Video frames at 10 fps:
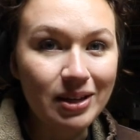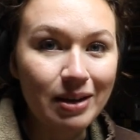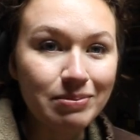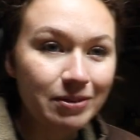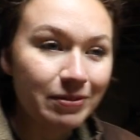
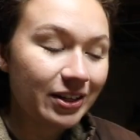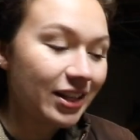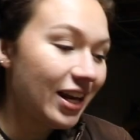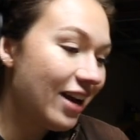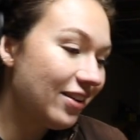time to figure
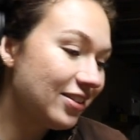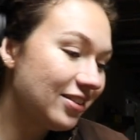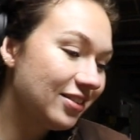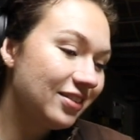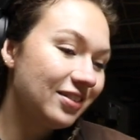that out.
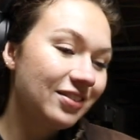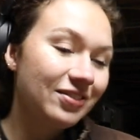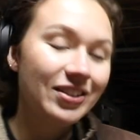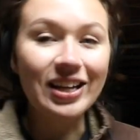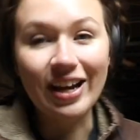
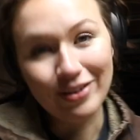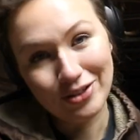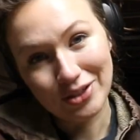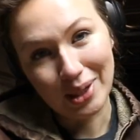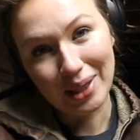Right now
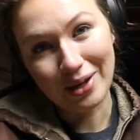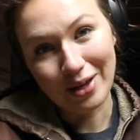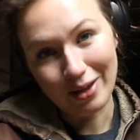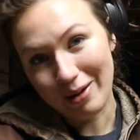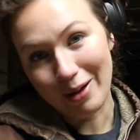it's just
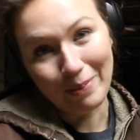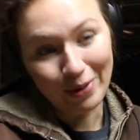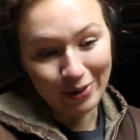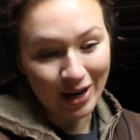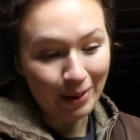all about
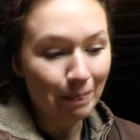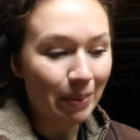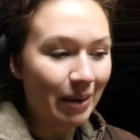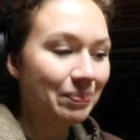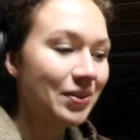building. But